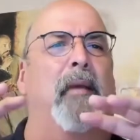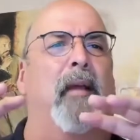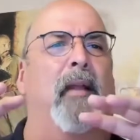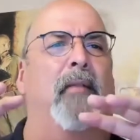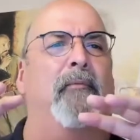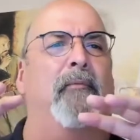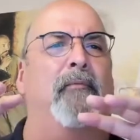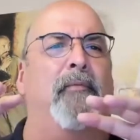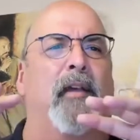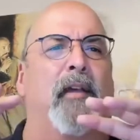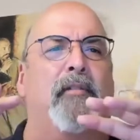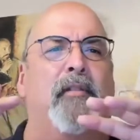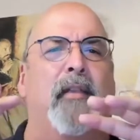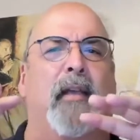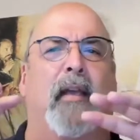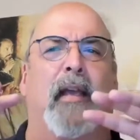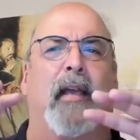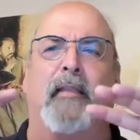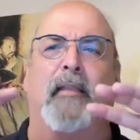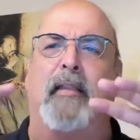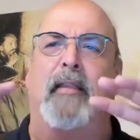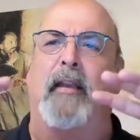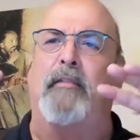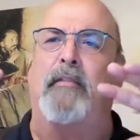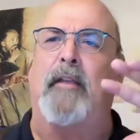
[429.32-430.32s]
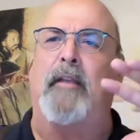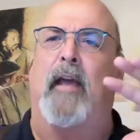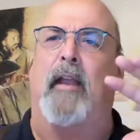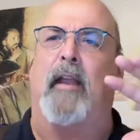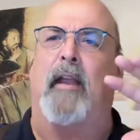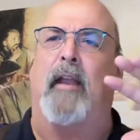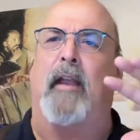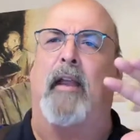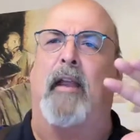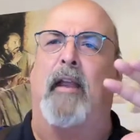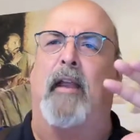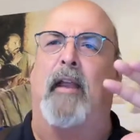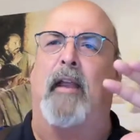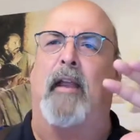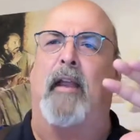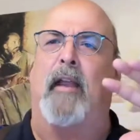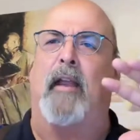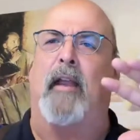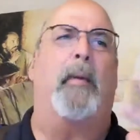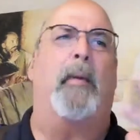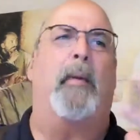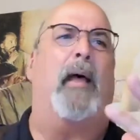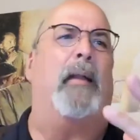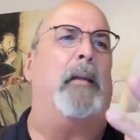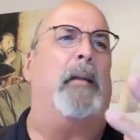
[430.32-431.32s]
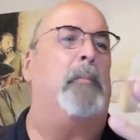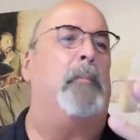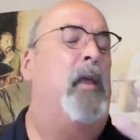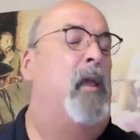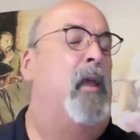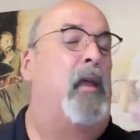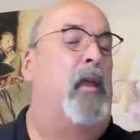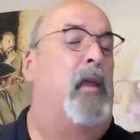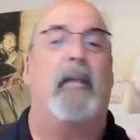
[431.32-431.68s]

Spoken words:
investigate that he's got enough people around him.